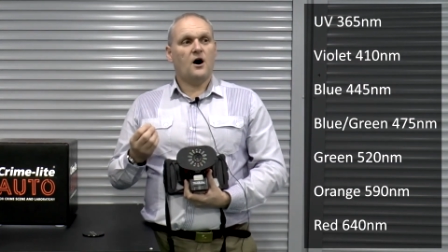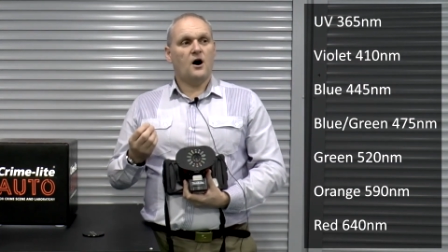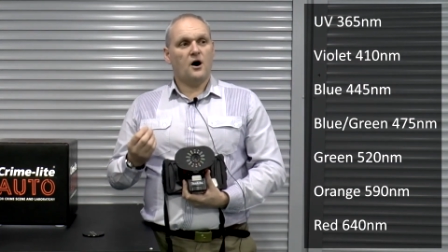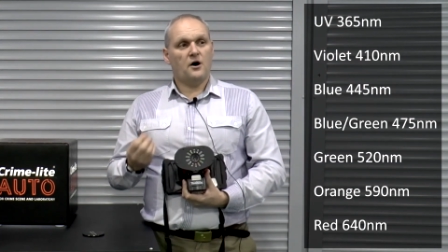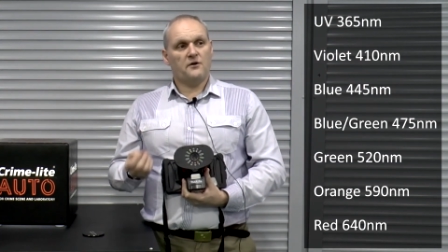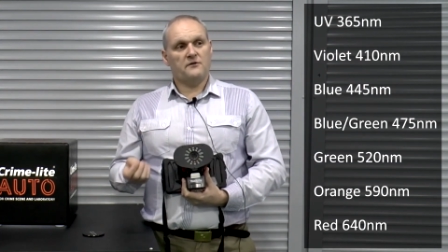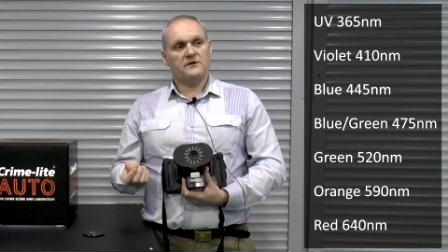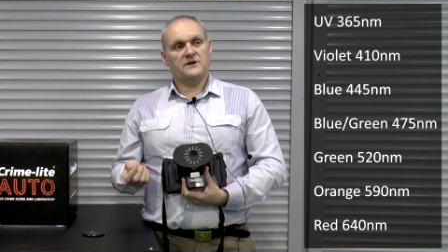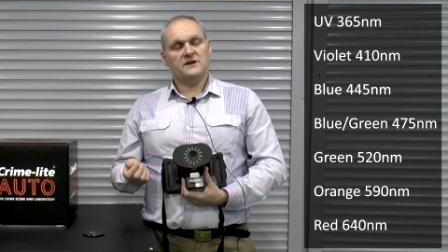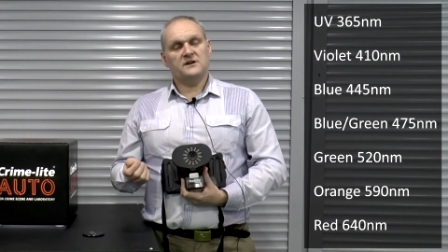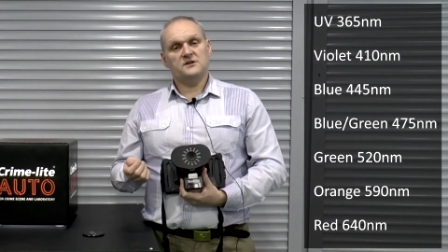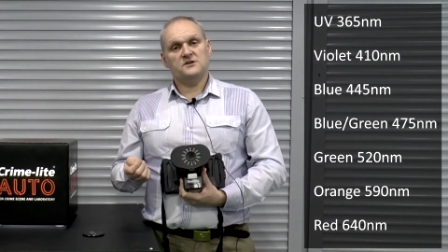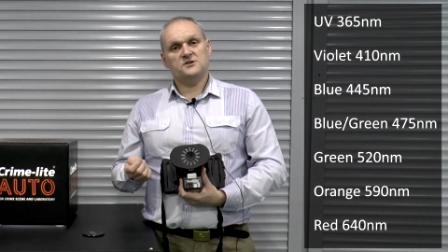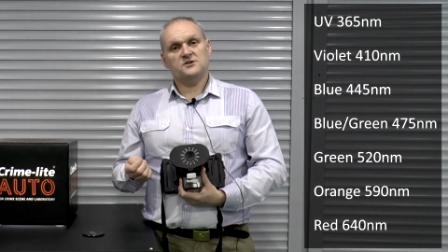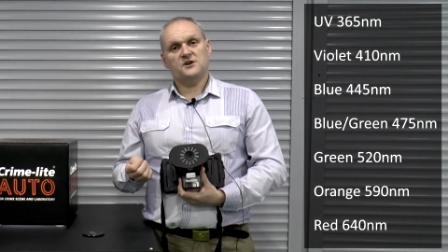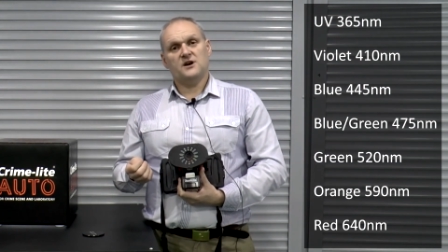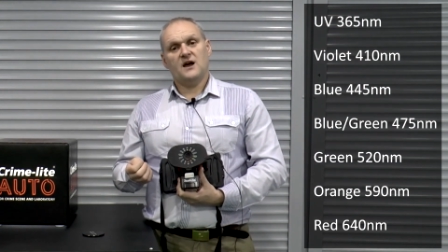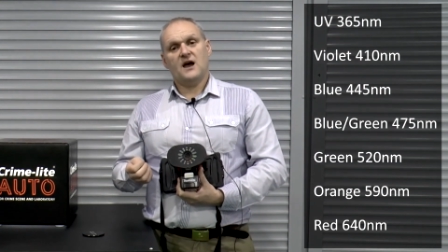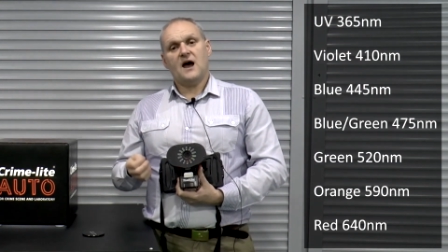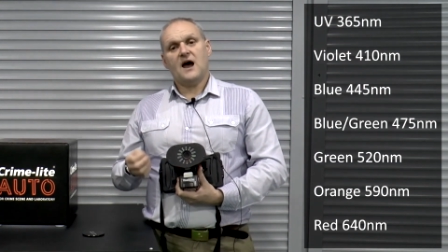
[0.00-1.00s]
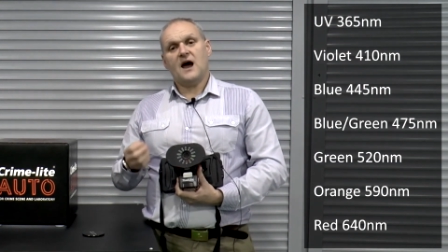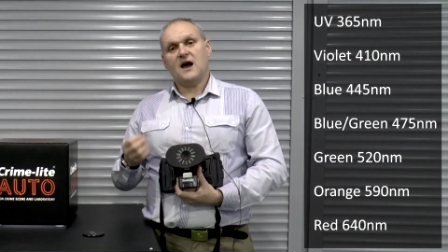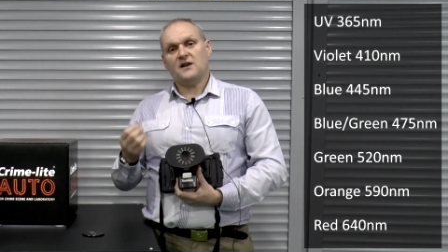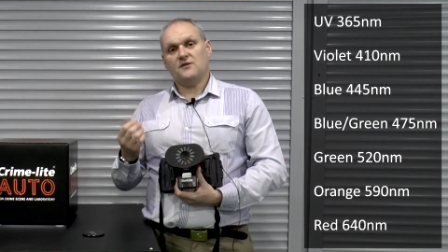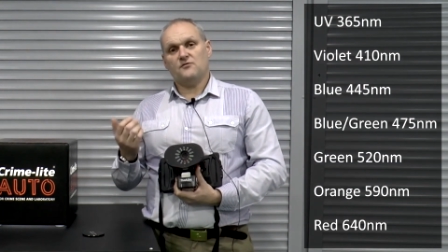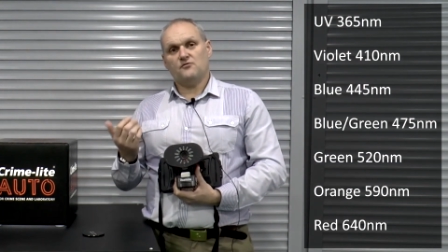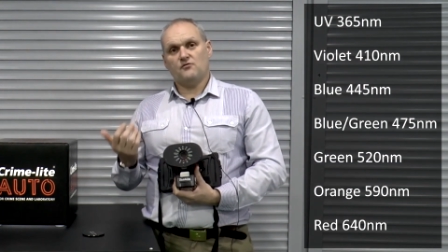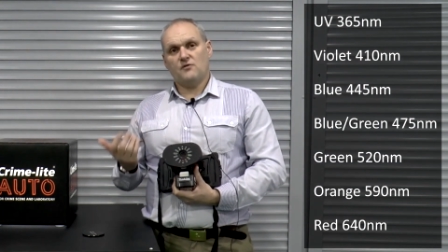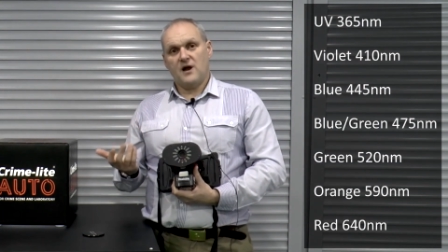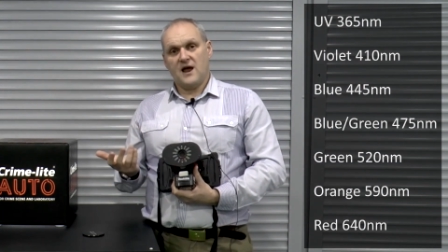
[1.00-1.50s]
orange
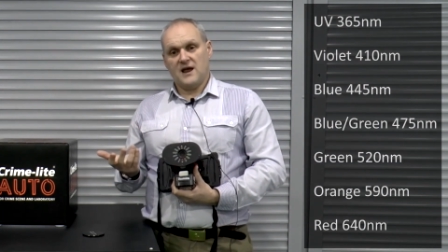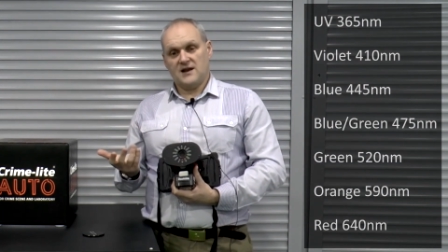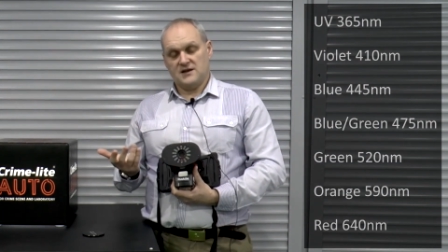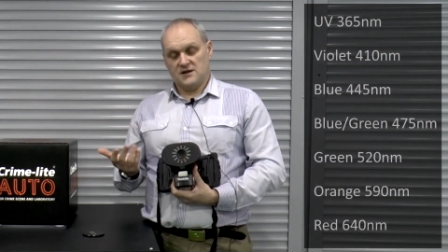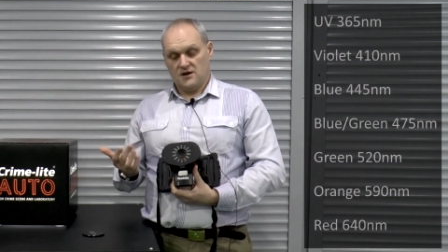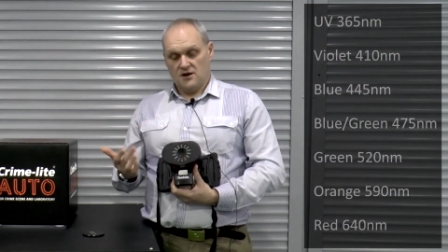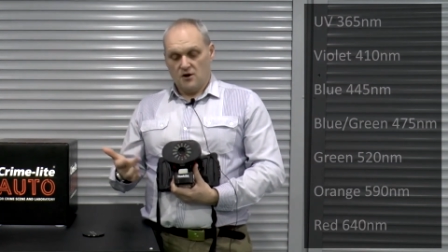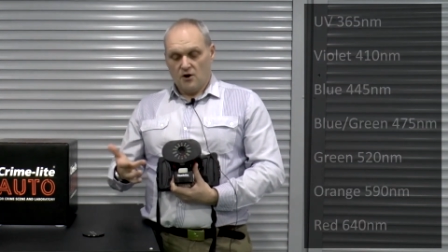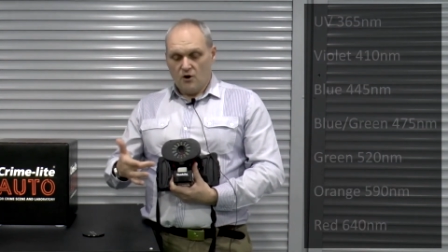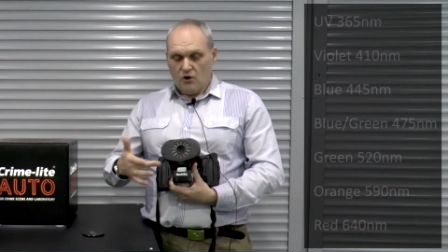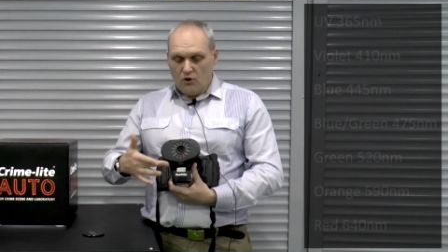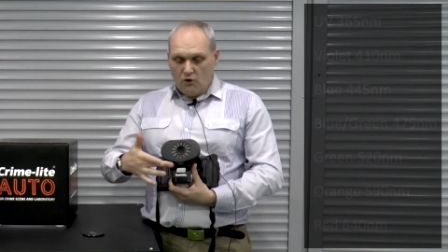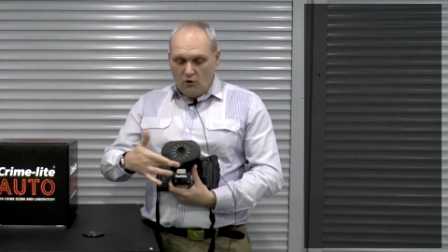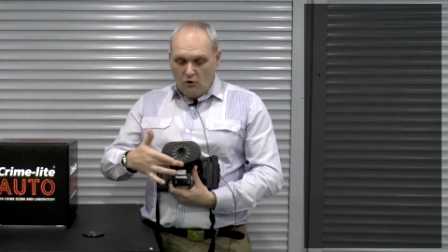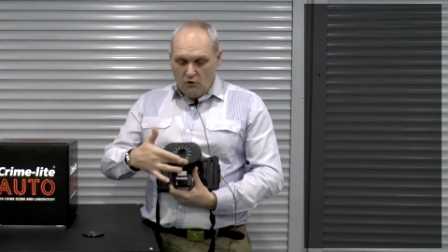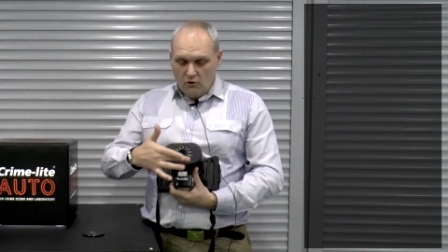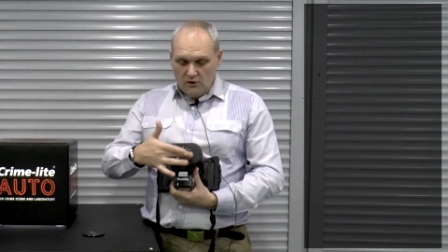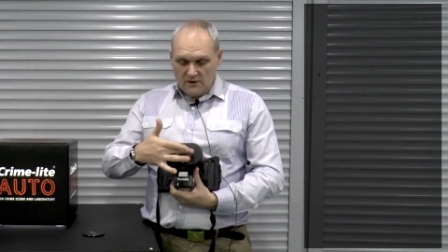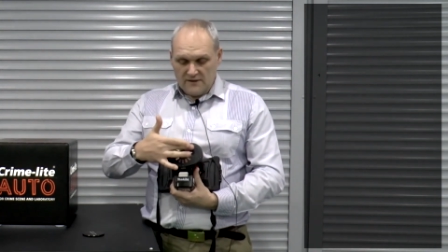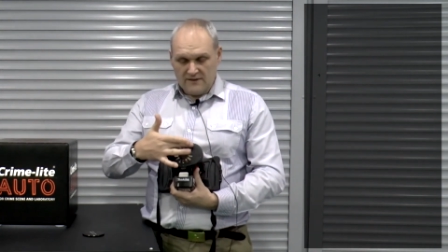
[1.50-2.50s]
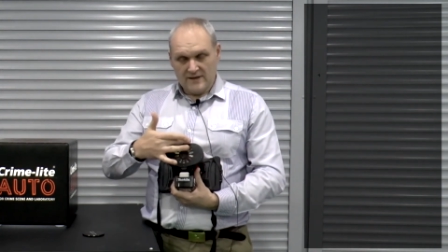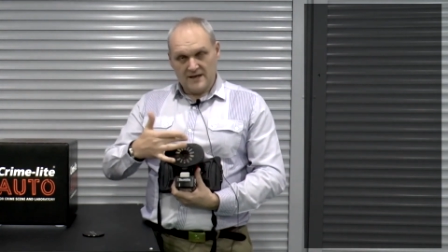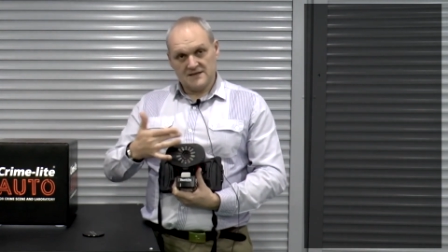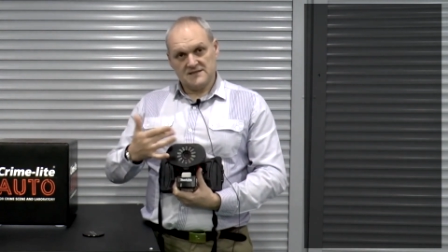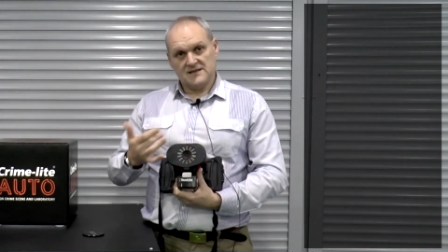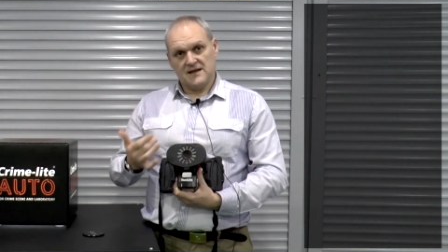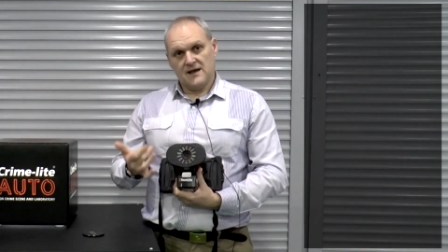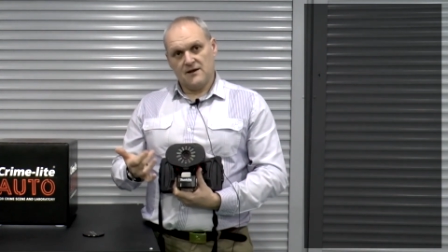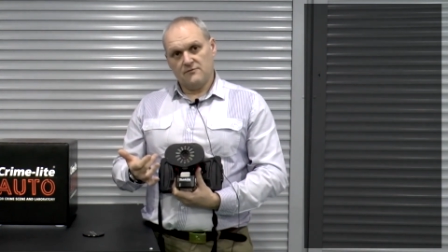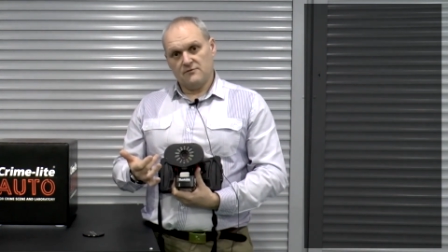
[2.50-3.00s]
and red, all in
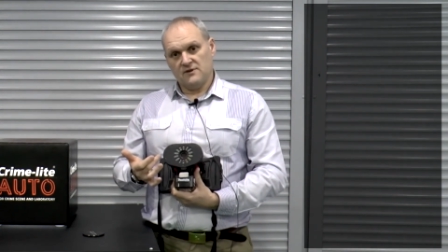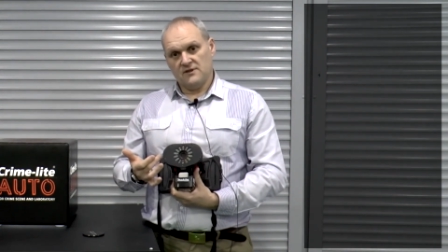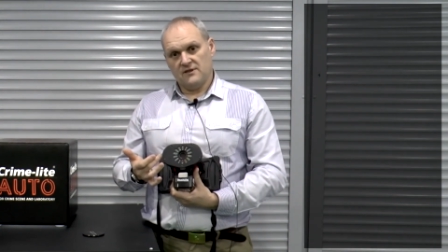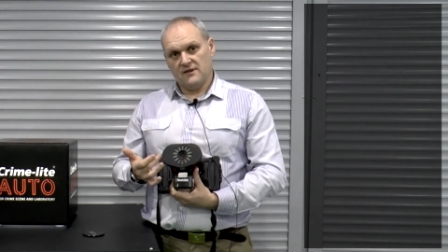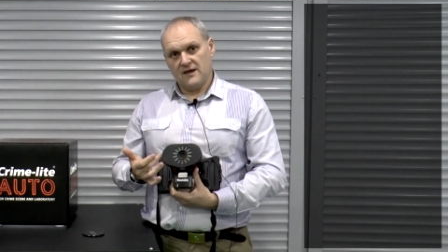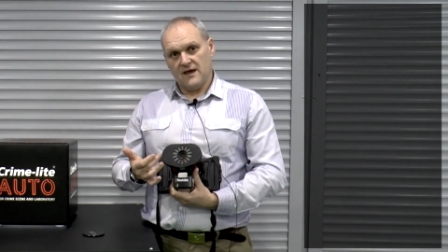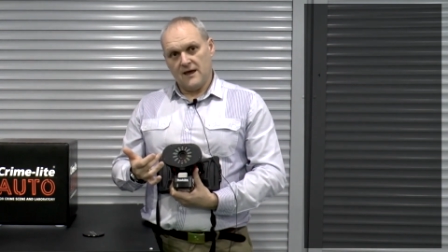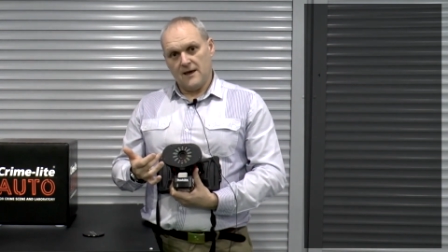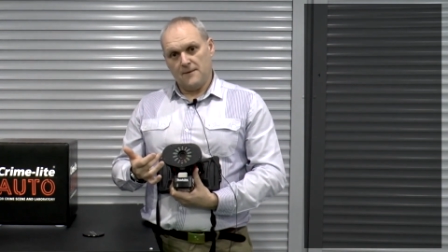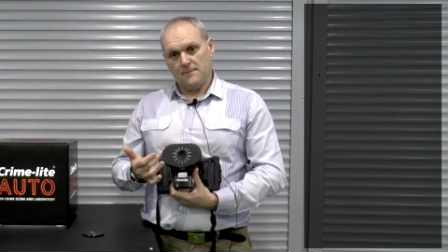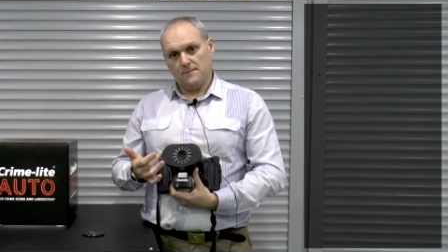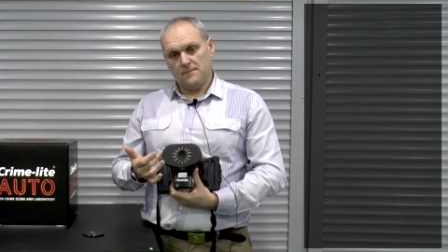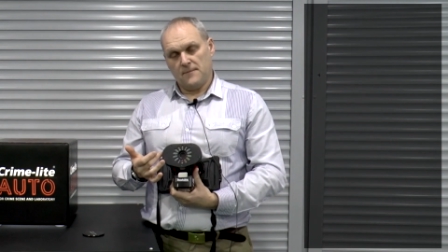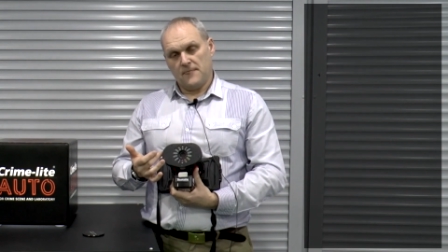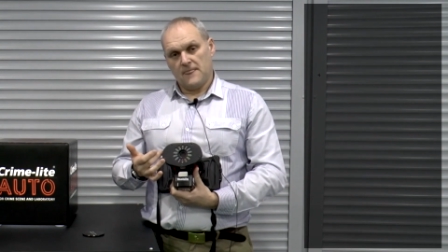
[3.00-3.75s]
that area there.